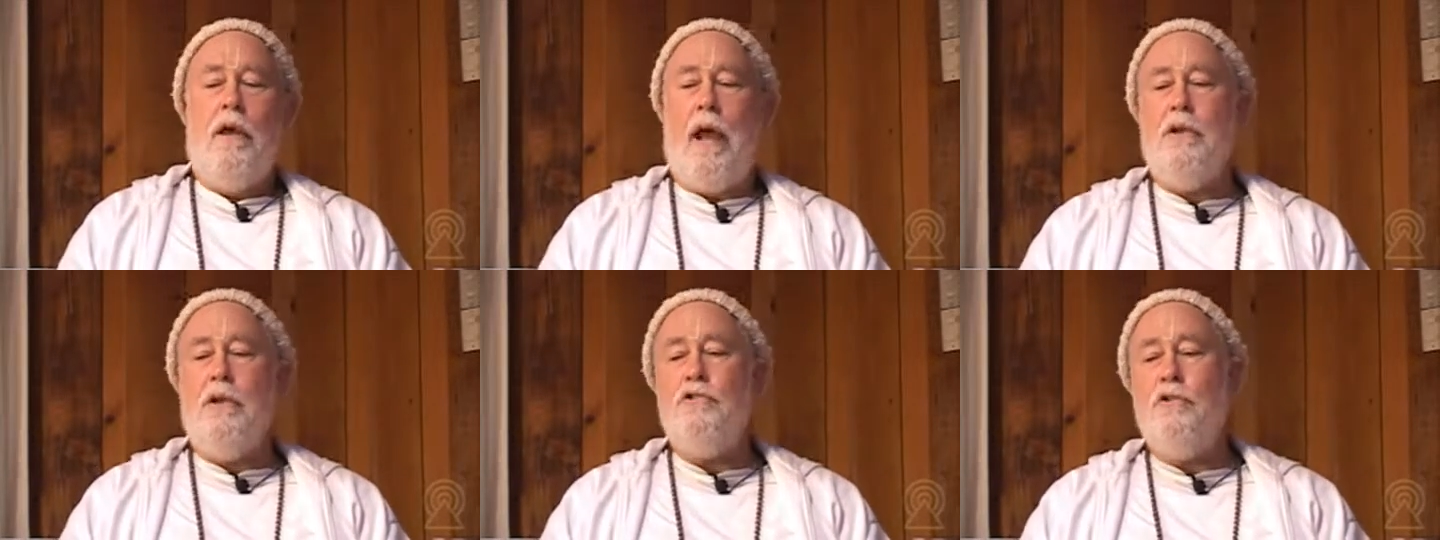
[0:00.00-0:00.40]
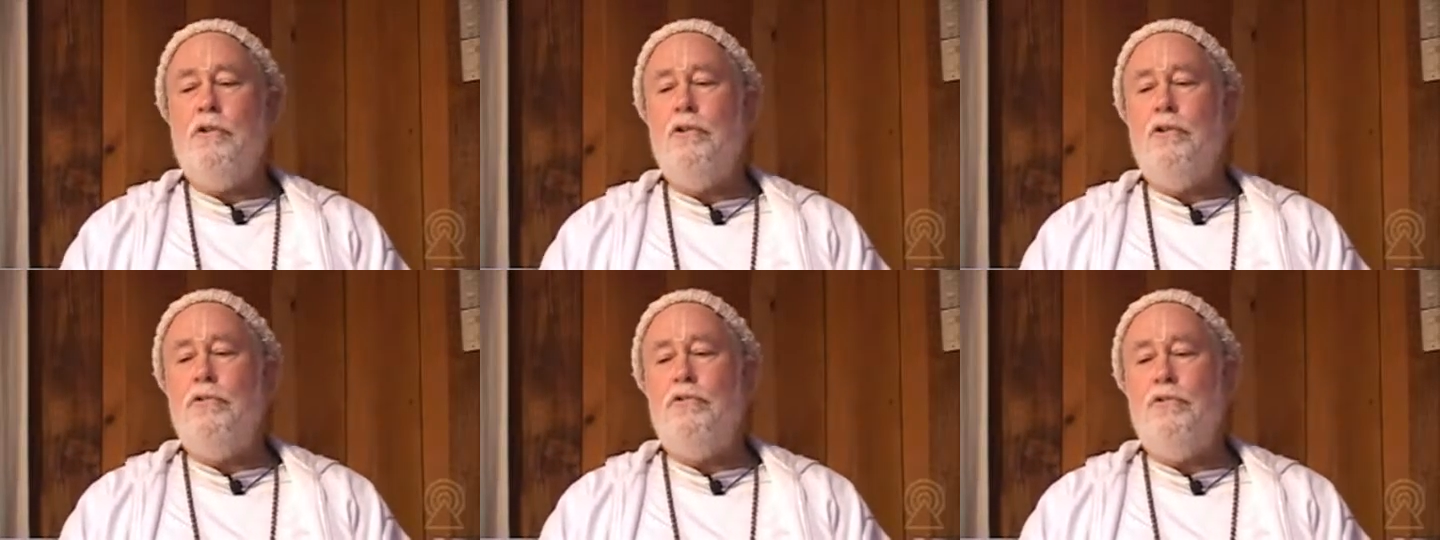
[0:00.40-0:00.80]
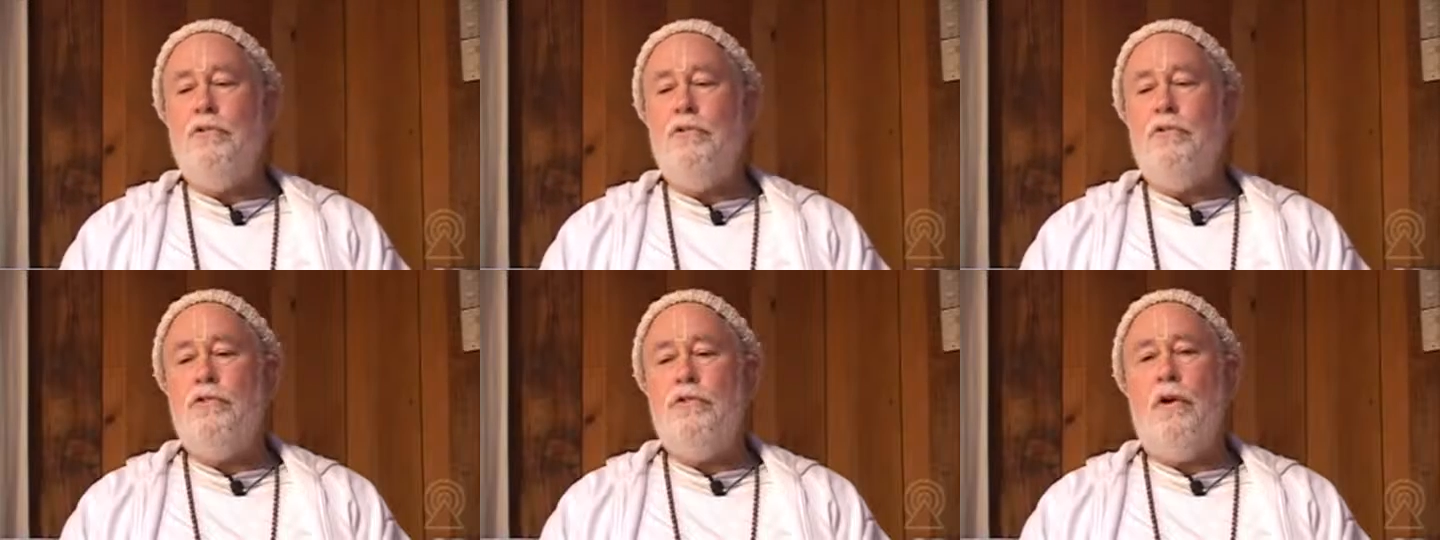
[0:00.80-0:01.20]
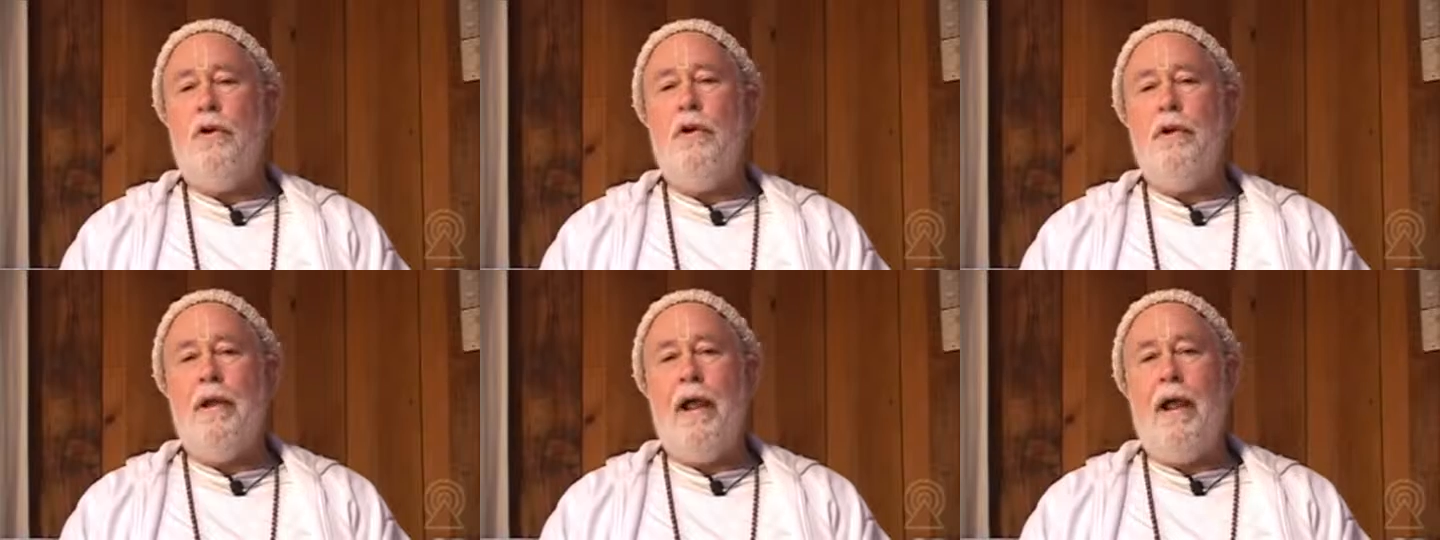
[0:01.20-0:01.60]
Actually, you should
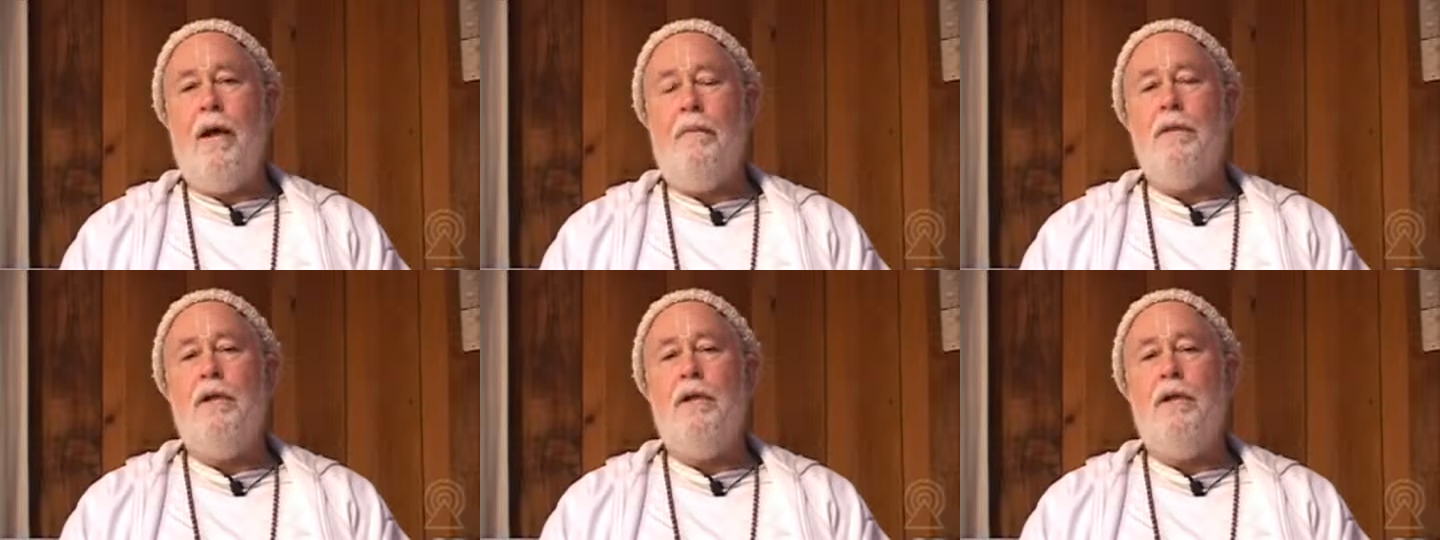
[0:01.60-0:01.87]
start now,